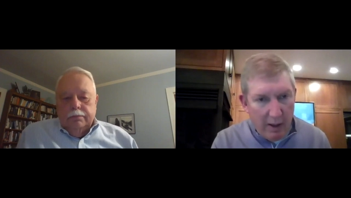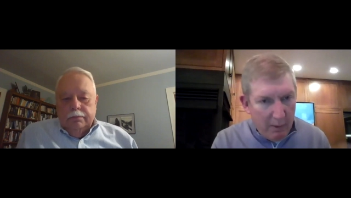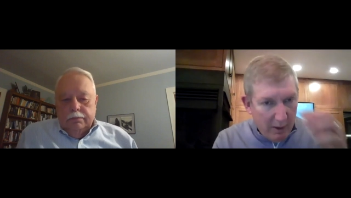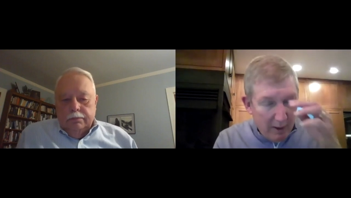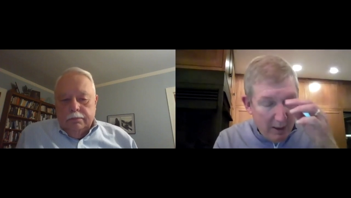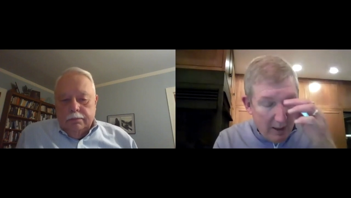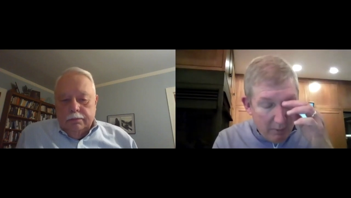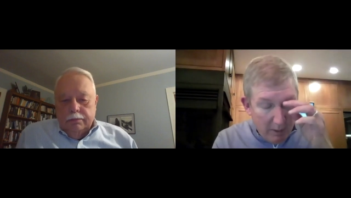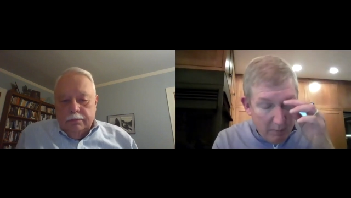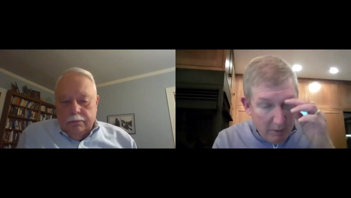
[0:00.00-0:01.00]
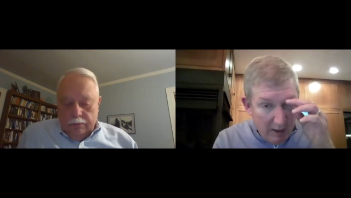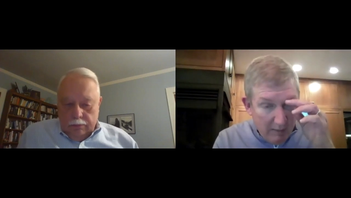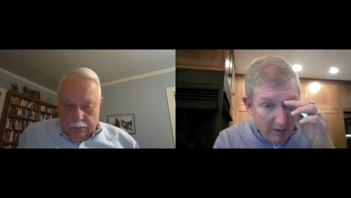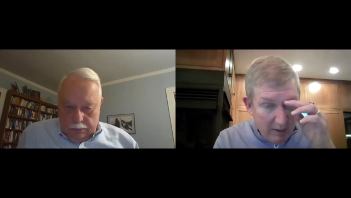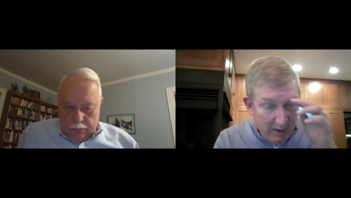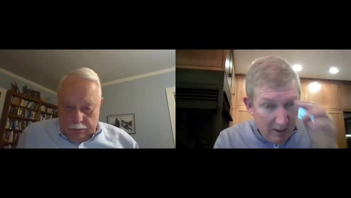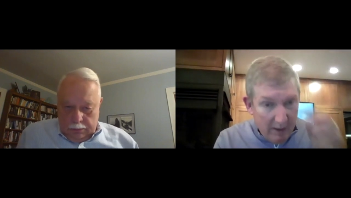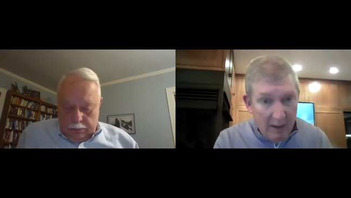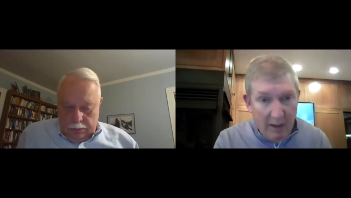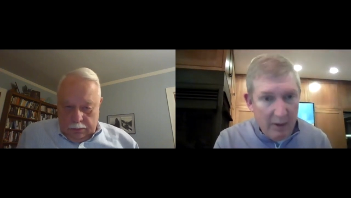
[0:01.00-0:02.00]
Speaker 1: really I really believe in in
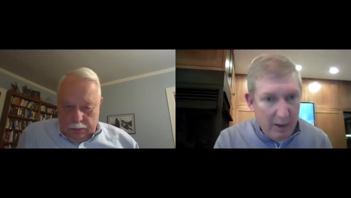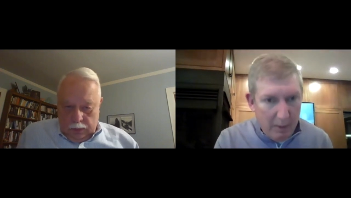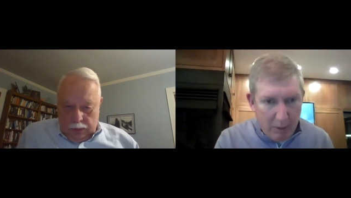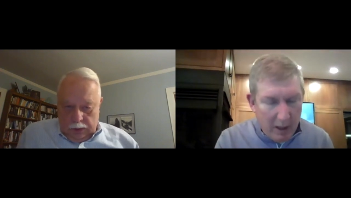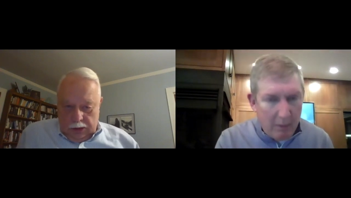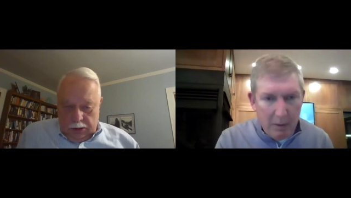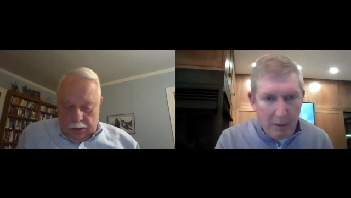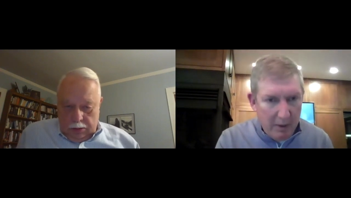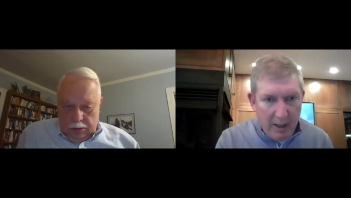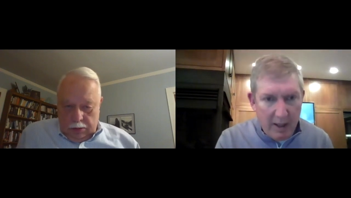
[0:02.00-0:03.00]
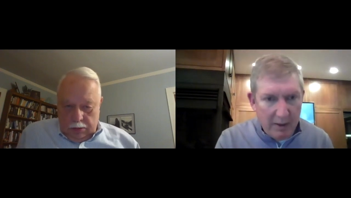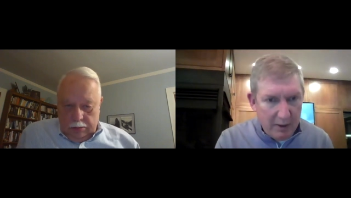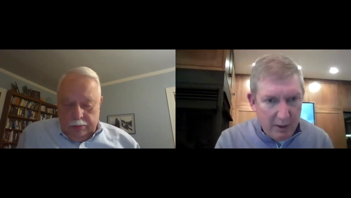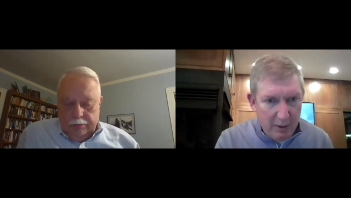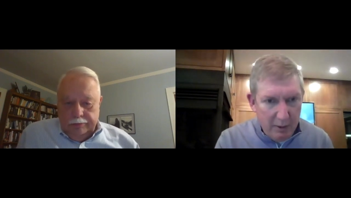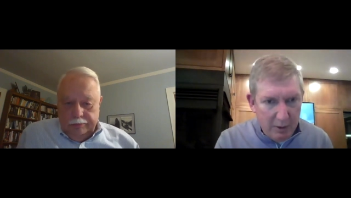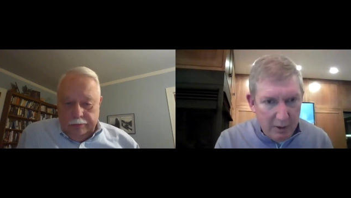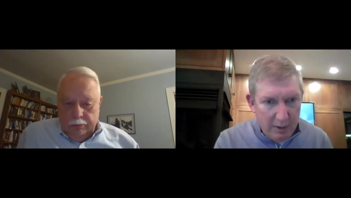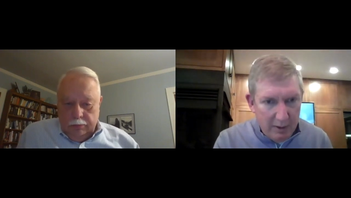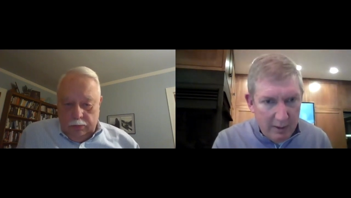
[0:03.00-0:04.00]
loving the problem and not the
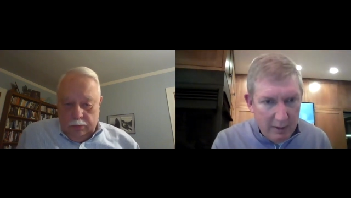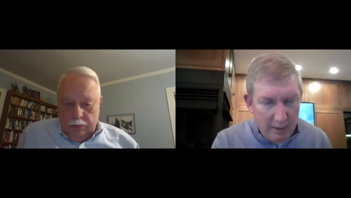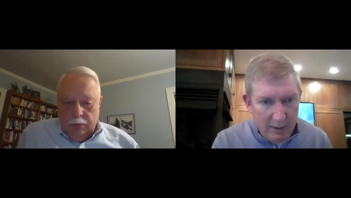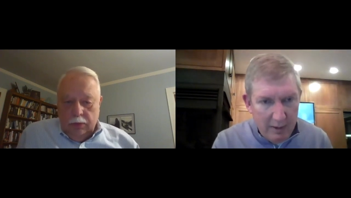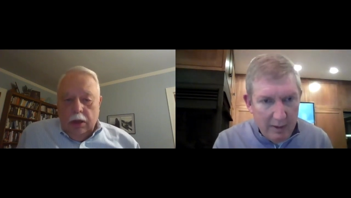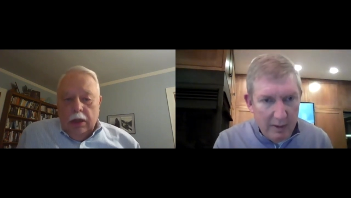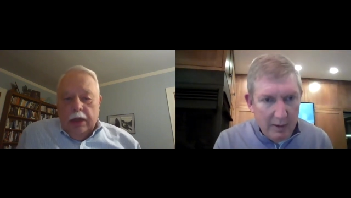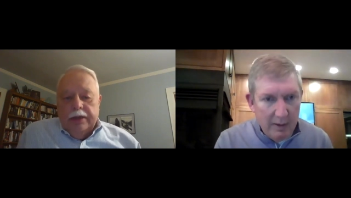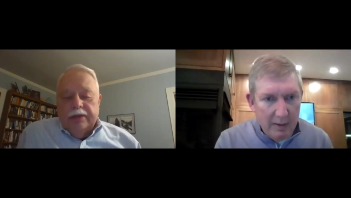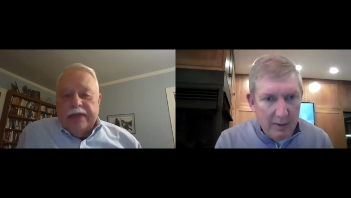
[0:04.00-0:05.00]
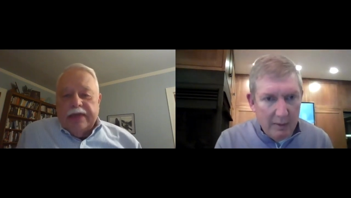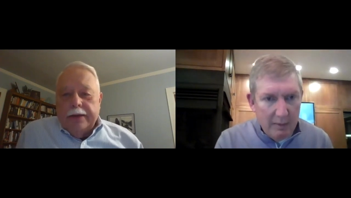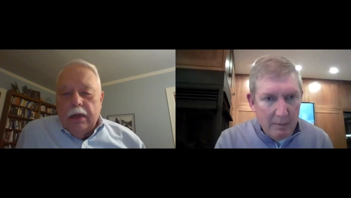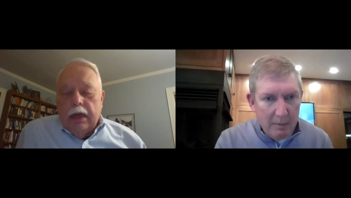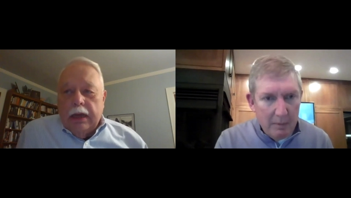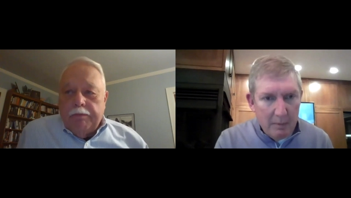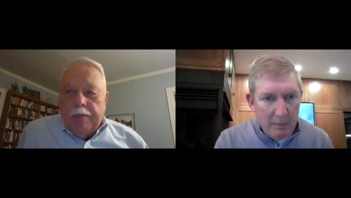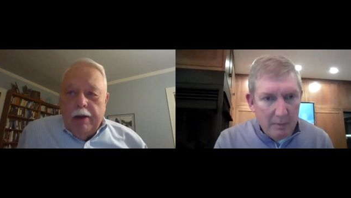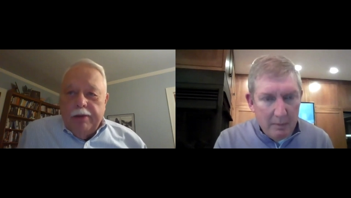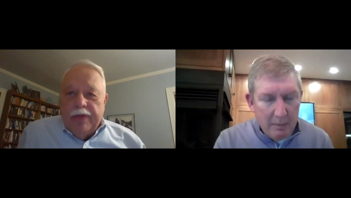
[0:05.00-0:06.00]
solution. Does that uh, part
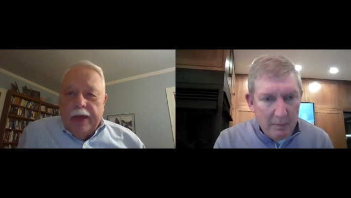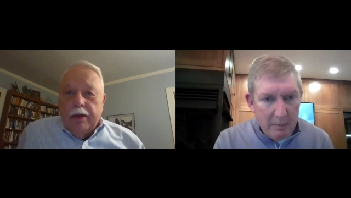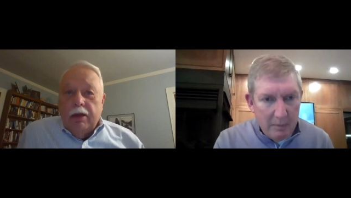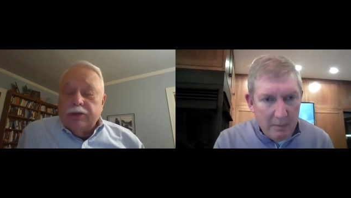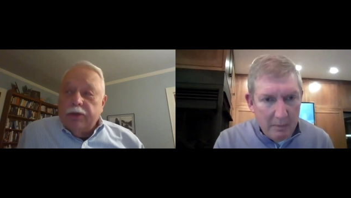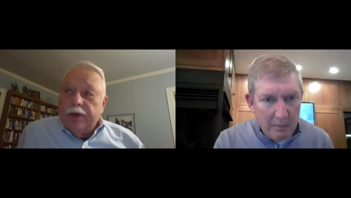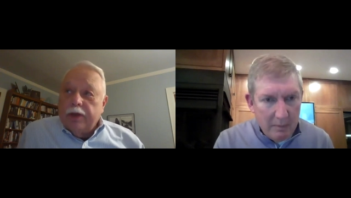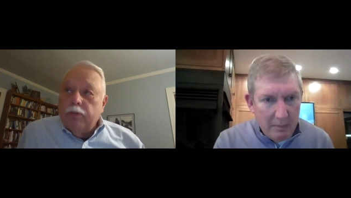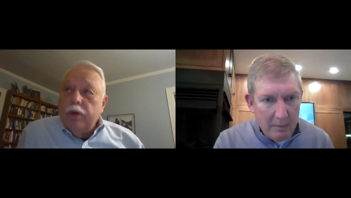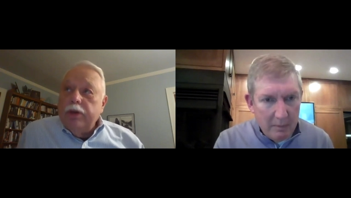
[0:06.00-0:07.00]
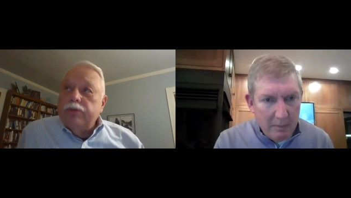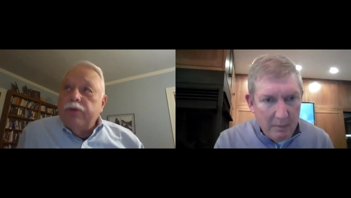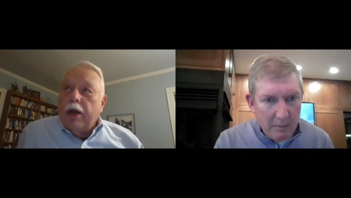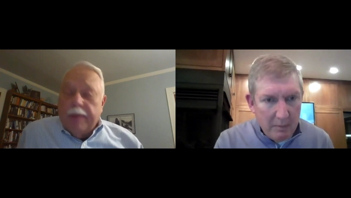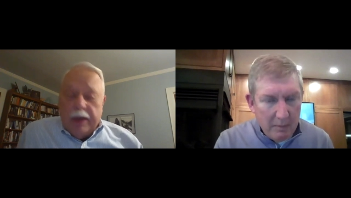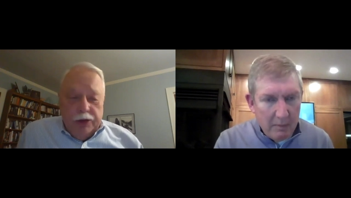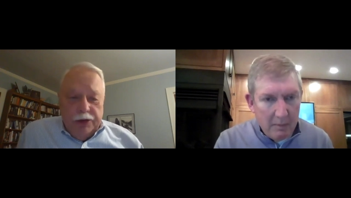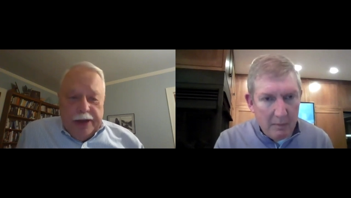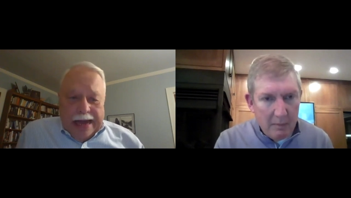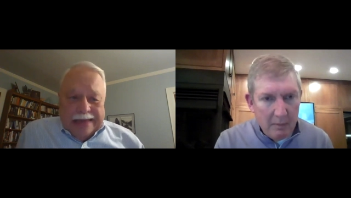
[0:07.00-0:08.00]
of that
Speaker 2: also that when you talk about
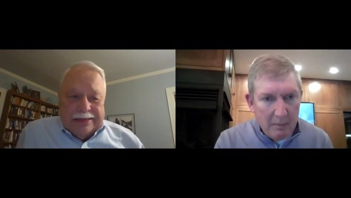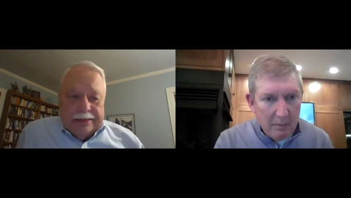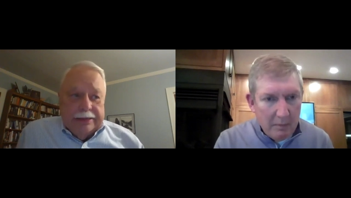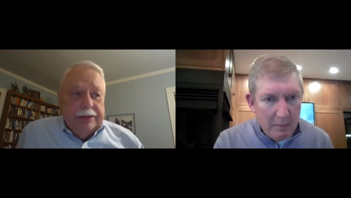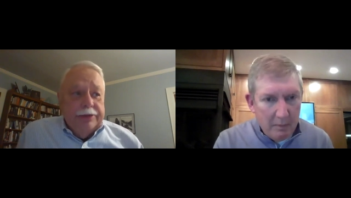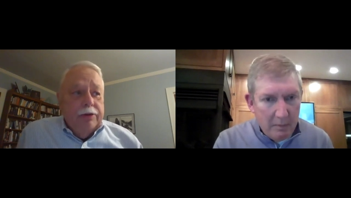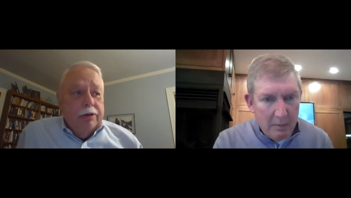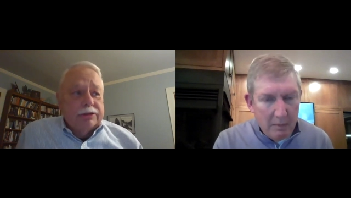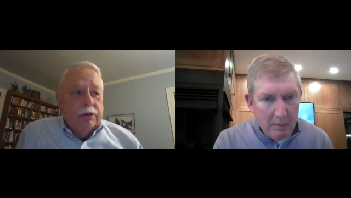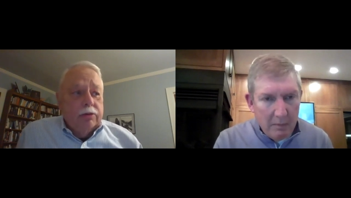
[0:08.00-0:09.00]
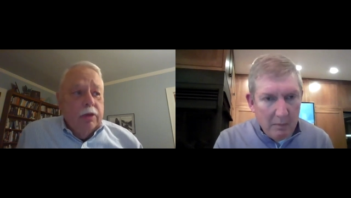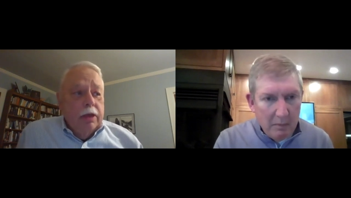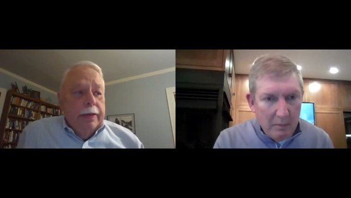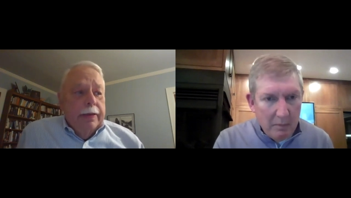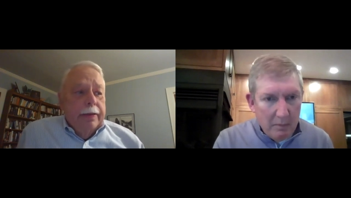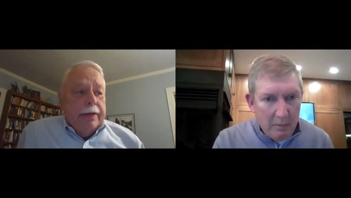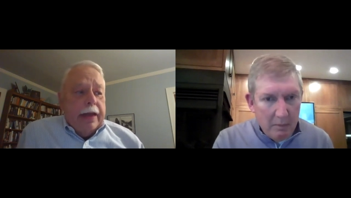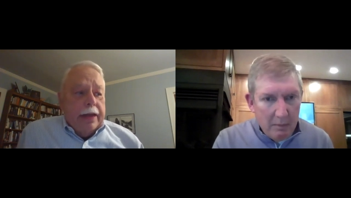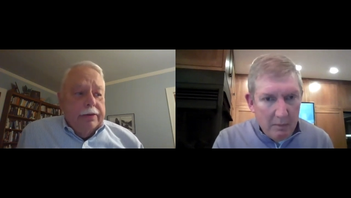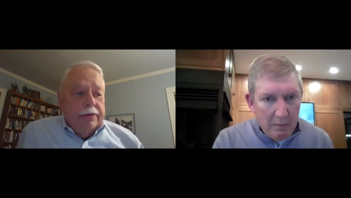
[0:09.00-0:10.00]
curiosity, do you also
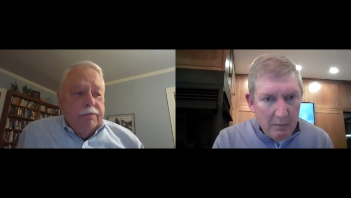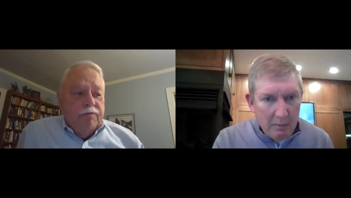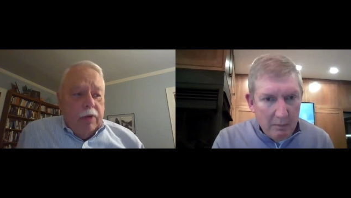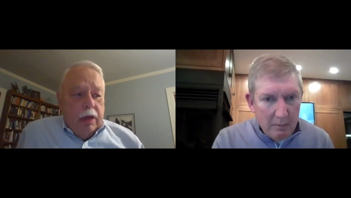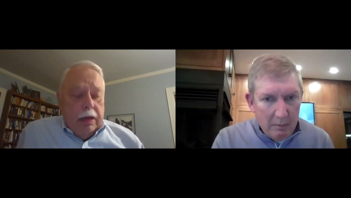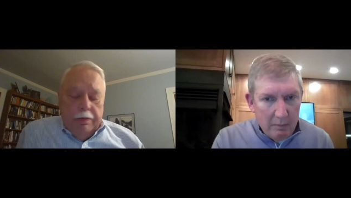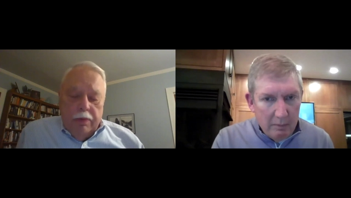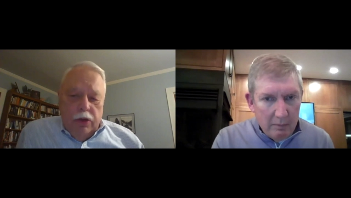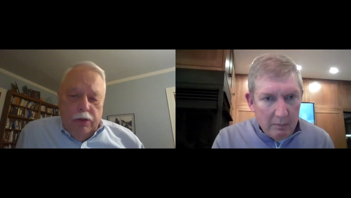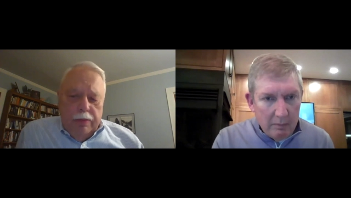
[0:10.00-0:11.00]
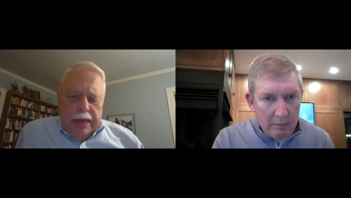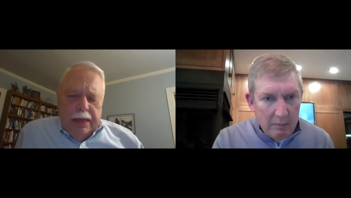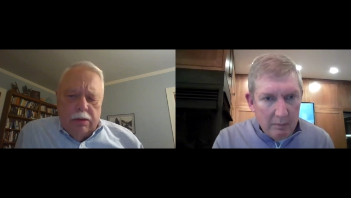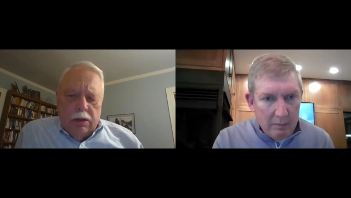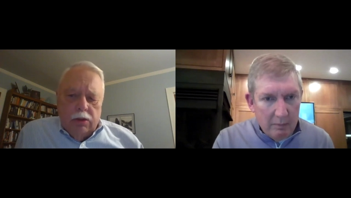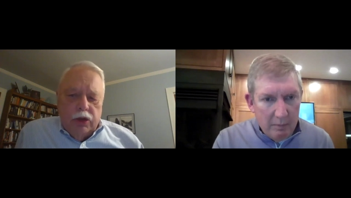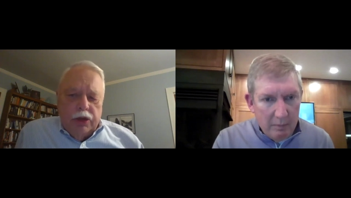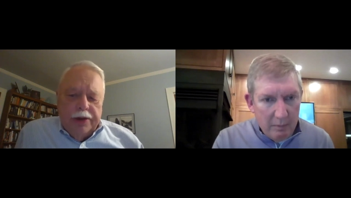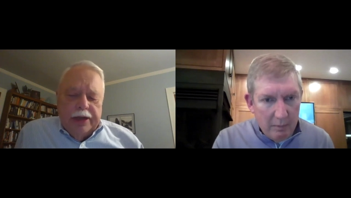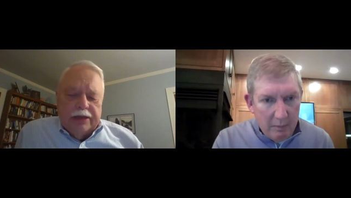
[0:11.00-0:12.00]
kind of, uh, do you mean curious